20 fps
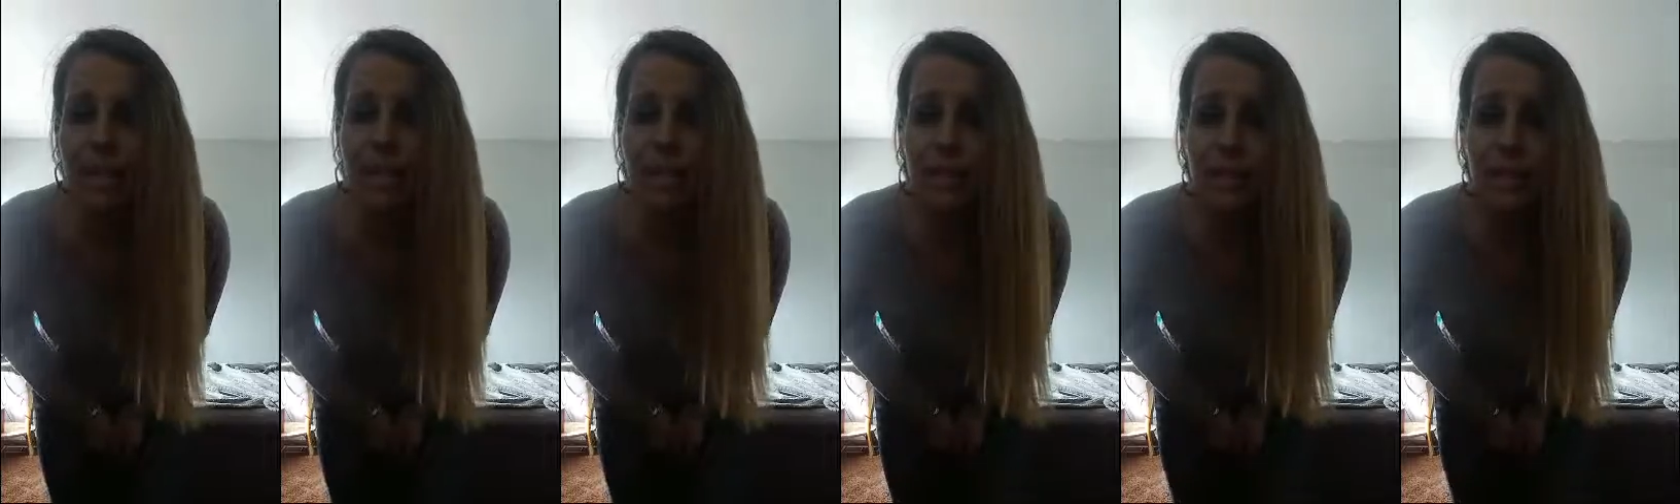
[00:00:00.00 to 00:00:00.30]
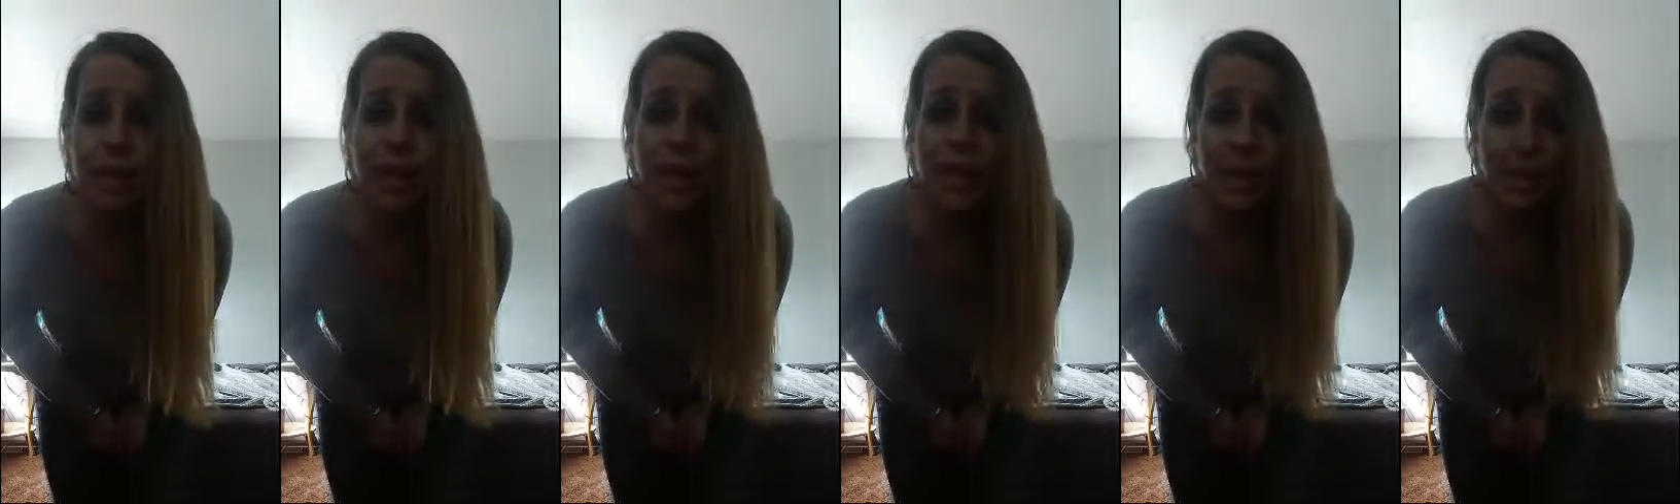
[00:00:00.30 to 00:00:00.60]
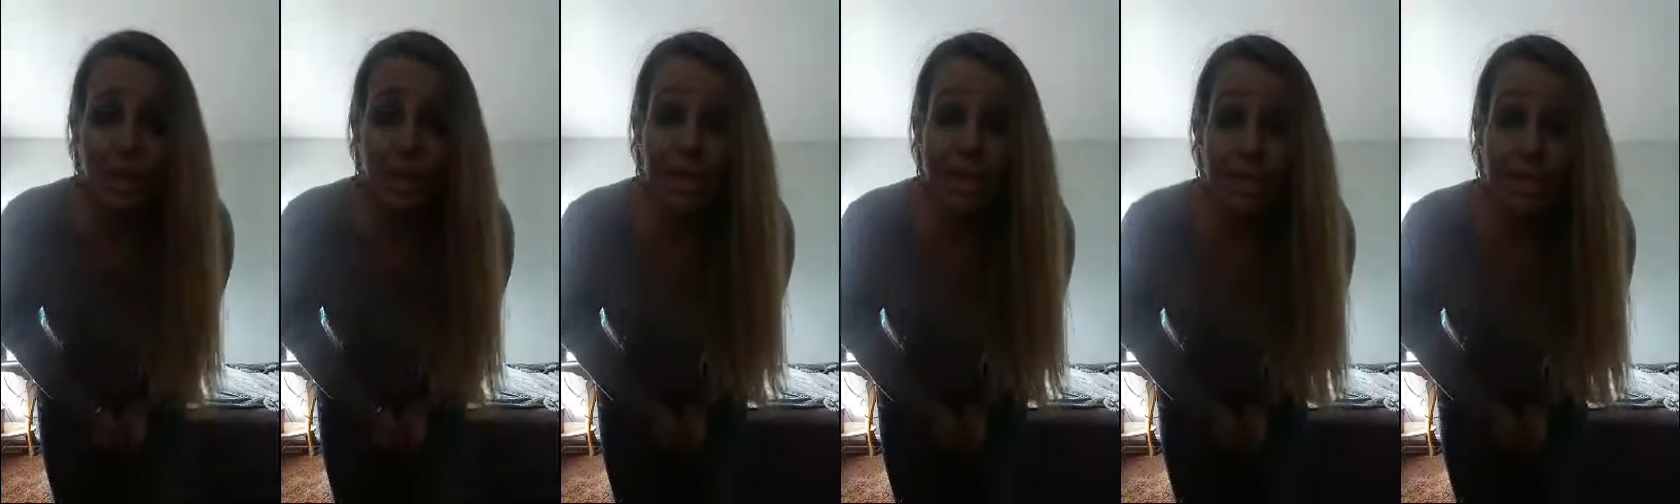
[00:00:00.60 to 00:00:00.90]
and so they
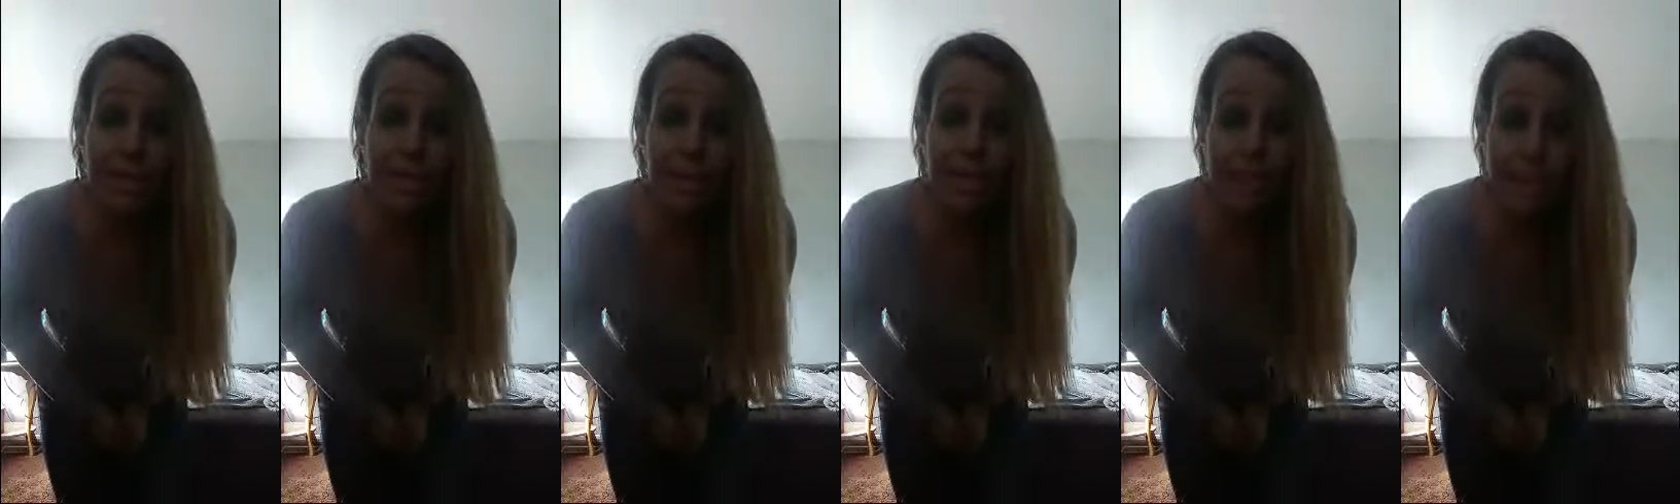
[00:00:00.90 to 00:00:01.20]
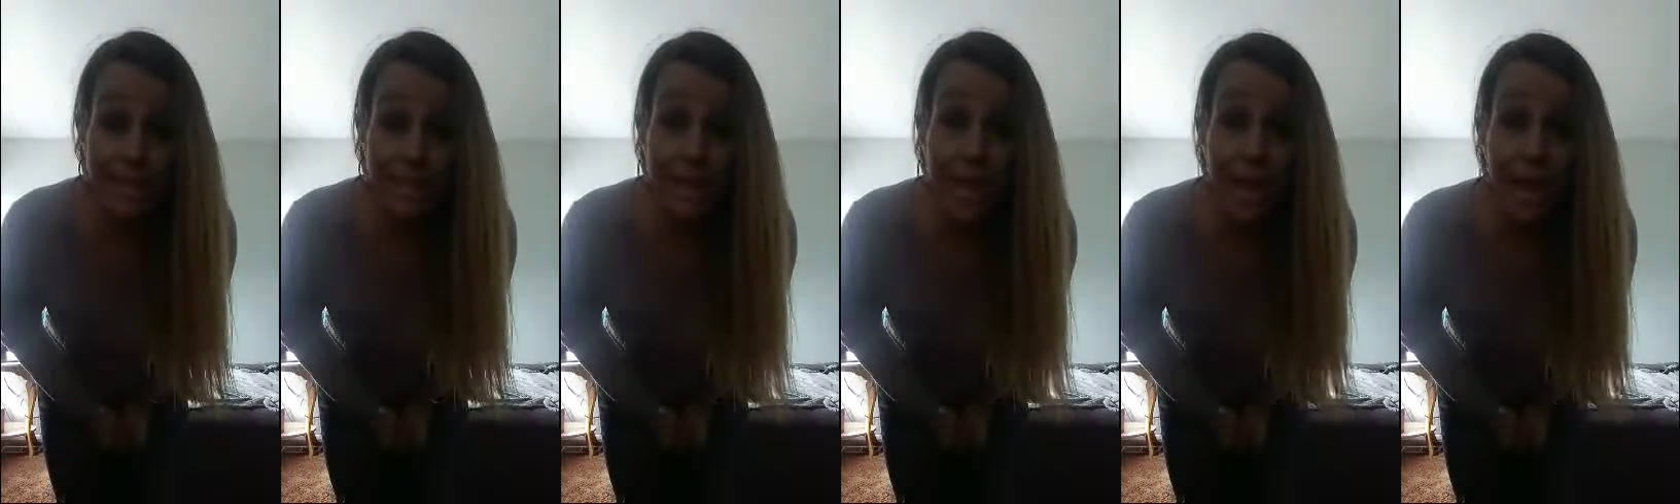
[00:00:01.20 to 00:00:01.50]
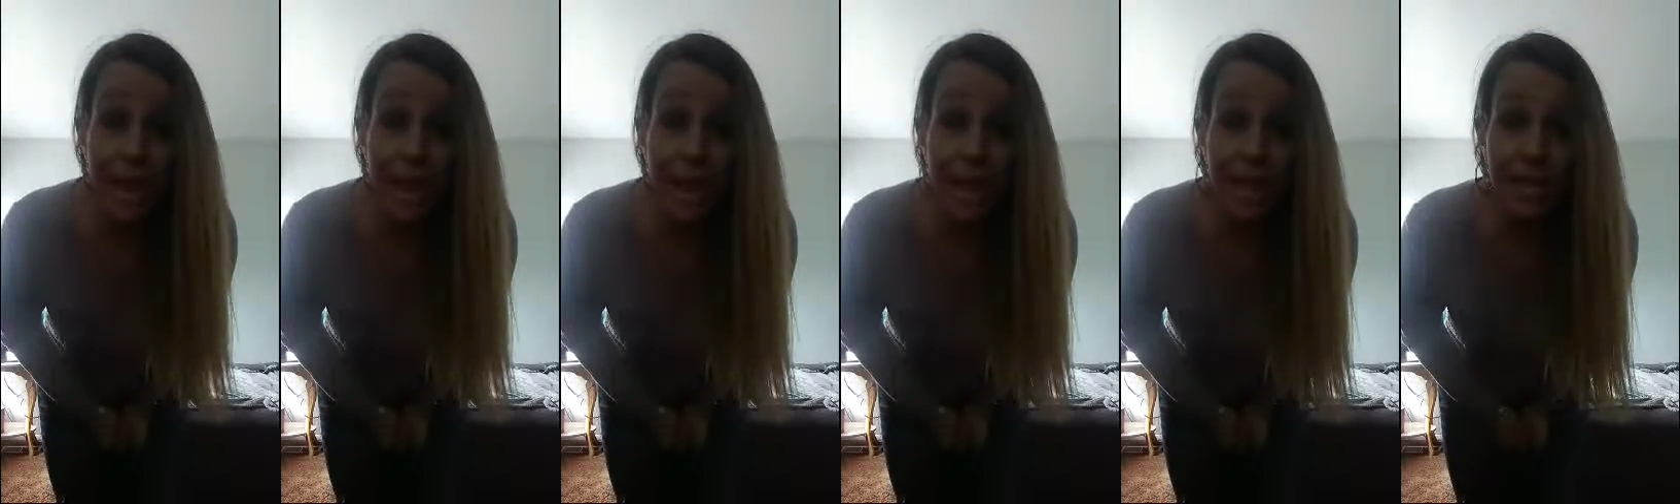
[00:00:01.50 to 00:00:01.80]
were a different
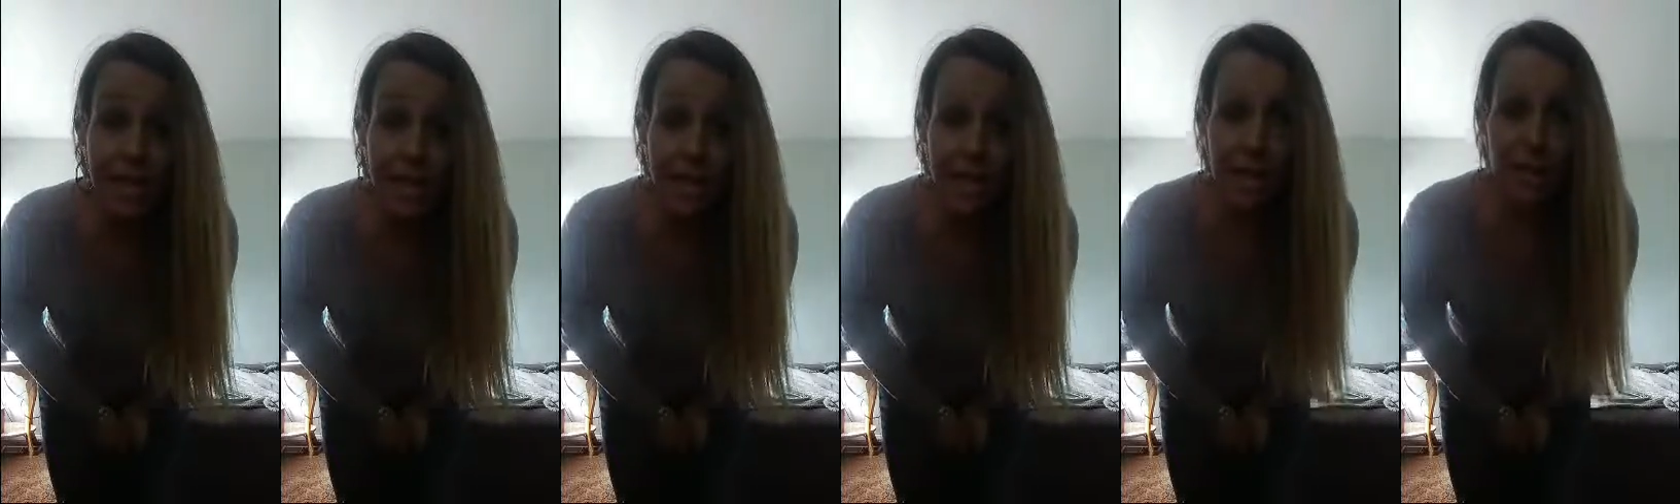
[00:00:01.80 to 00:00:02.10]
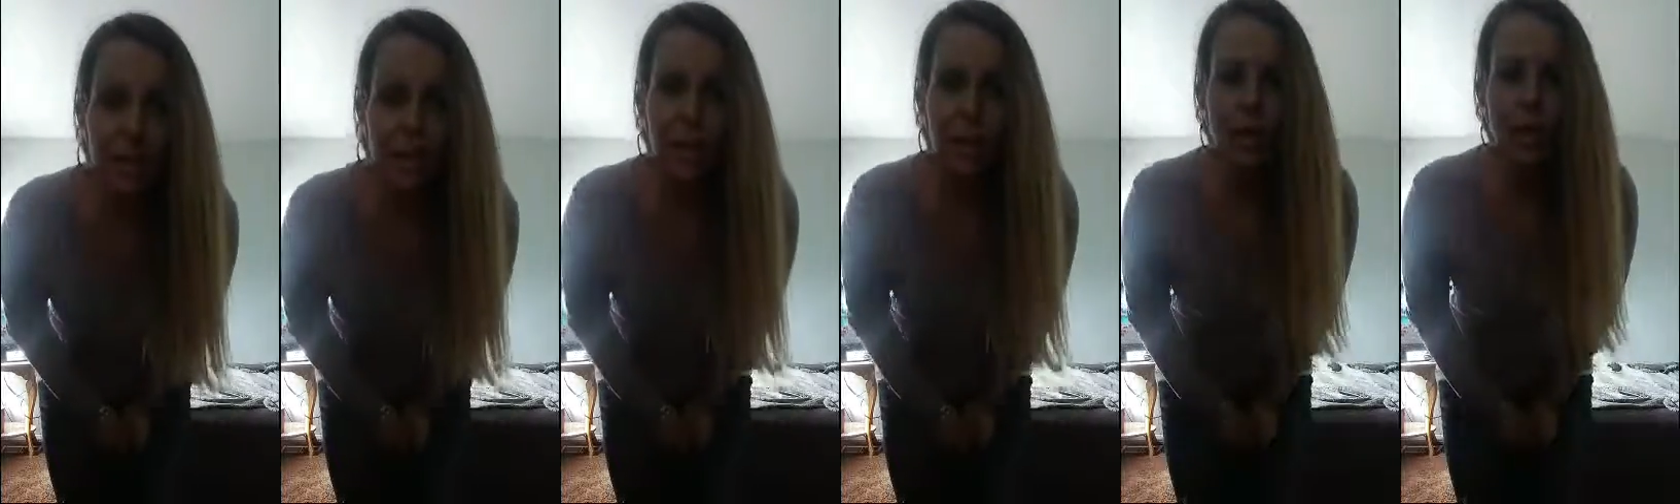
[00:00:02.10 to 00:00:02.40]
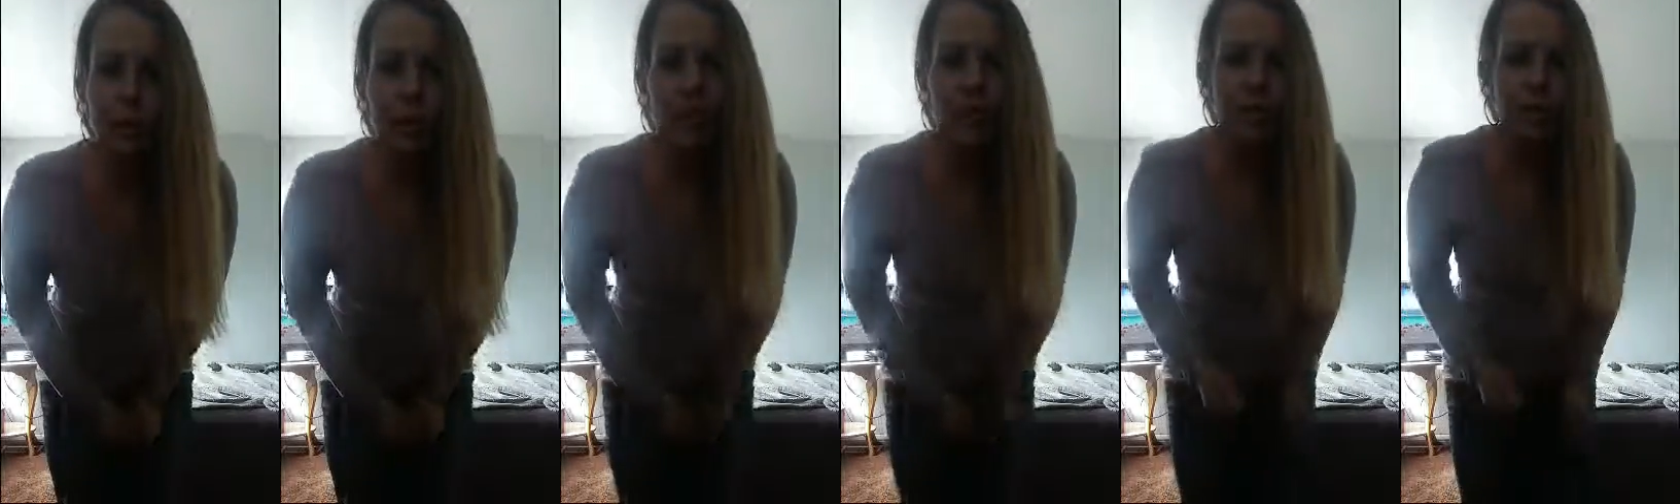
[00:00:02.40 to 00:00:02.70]
size, which
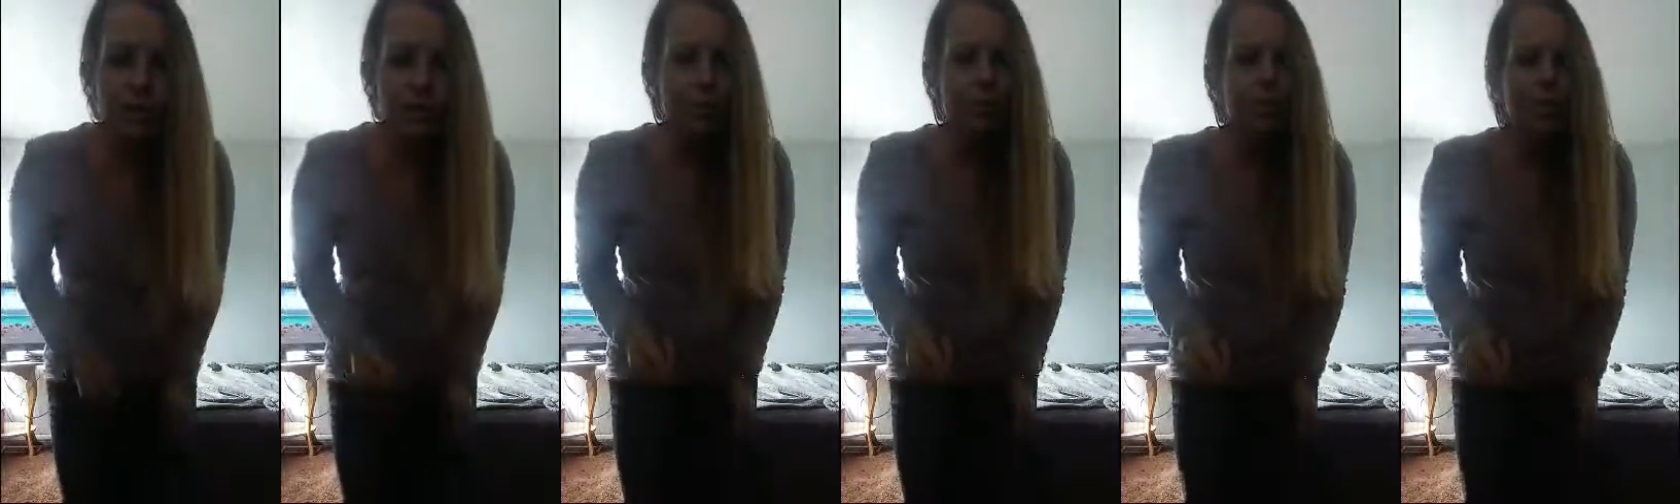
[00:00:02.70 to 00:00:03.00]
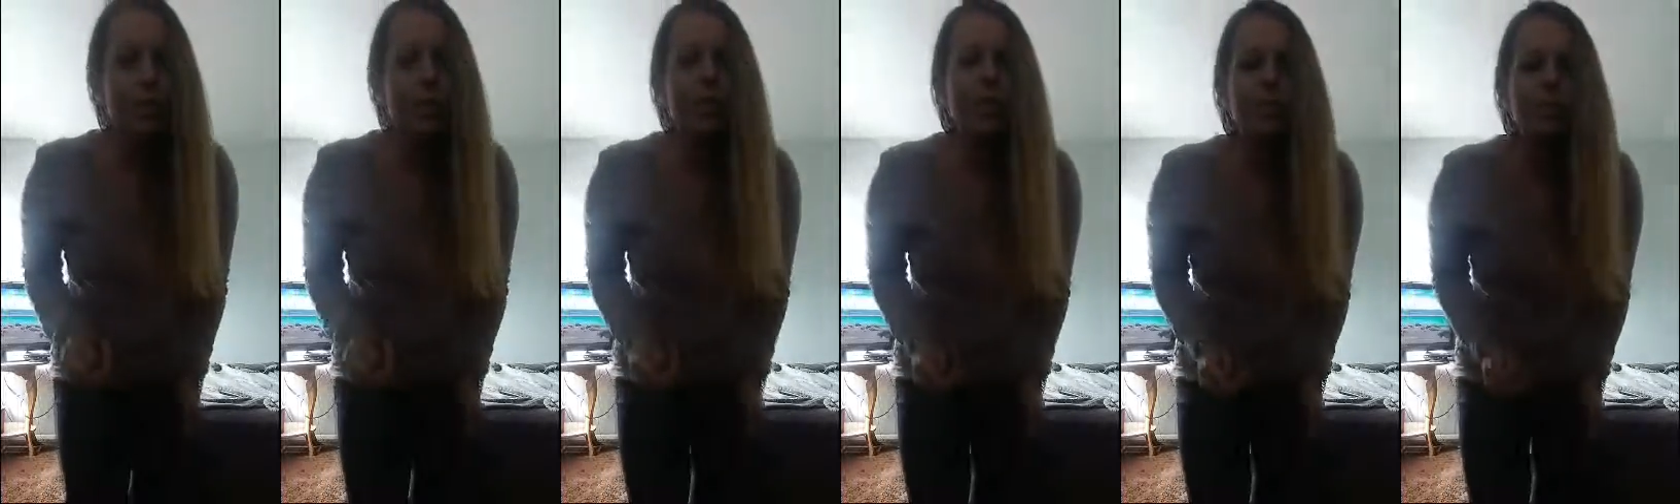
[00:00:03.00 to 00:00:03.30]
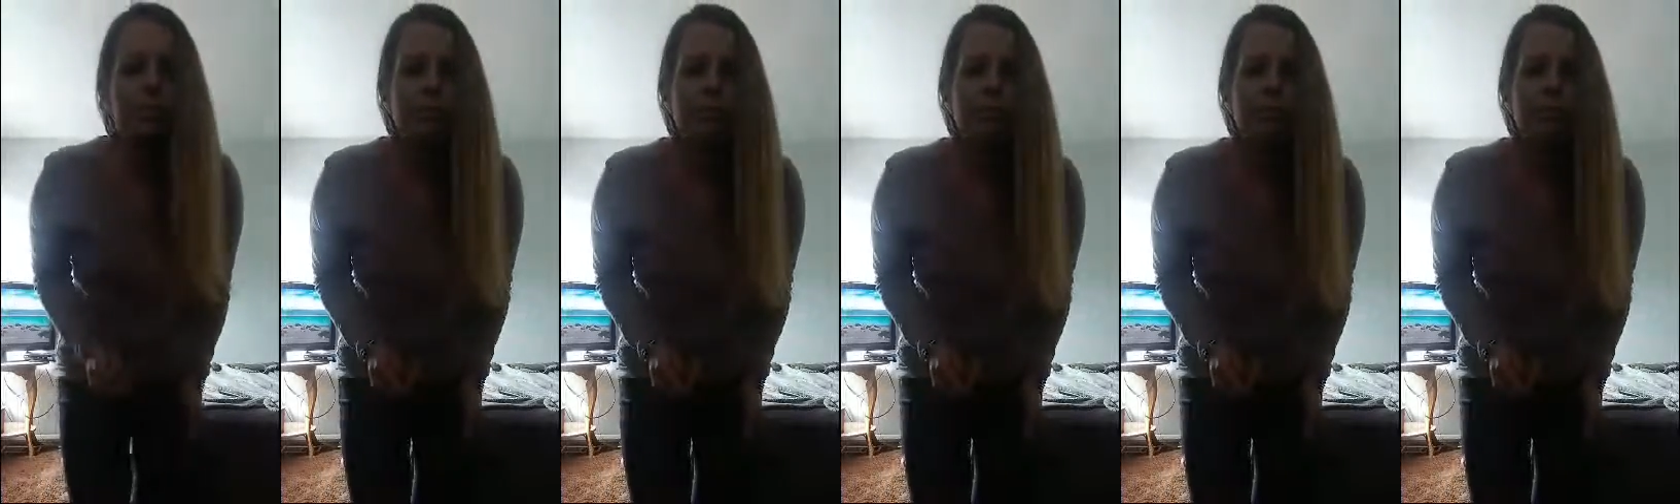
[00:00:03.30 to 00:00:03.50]
that's usually